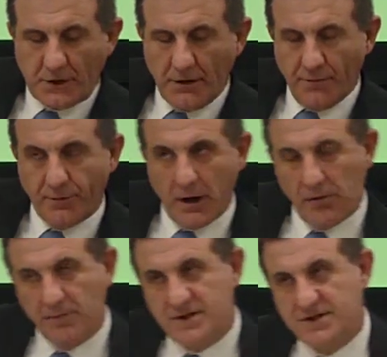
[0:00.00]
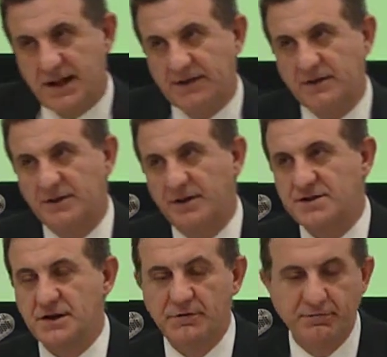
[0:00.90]
the problem is that
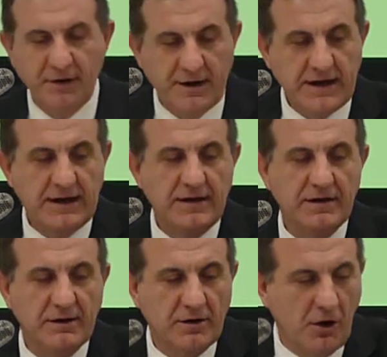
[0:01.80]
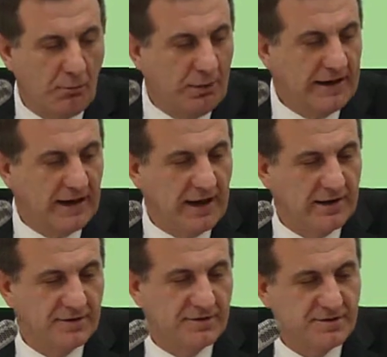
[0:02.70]
there's a very
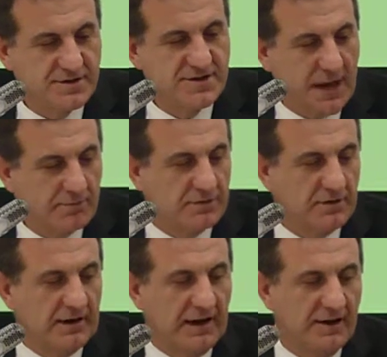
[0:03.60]
complicated, subtle